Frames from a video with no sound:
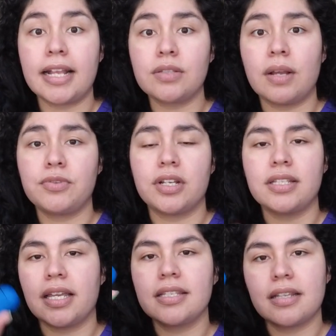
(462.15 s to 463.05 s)
That's what I'm trying to
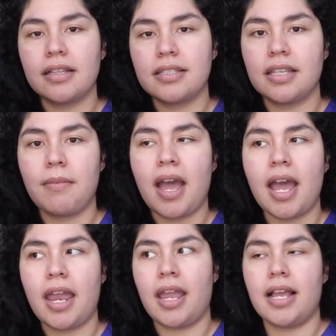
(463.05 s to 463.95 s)
say. It's not the same
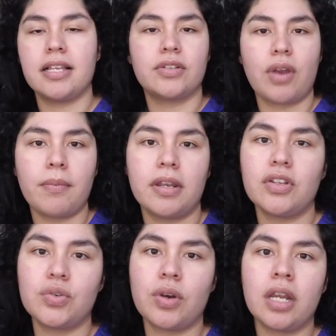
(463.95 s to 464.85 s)
high as grabbing
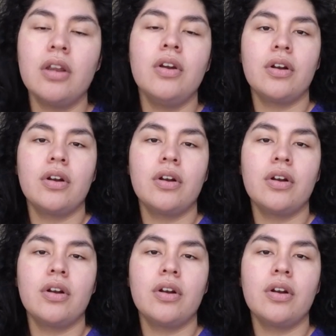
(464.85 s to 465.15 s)
a joint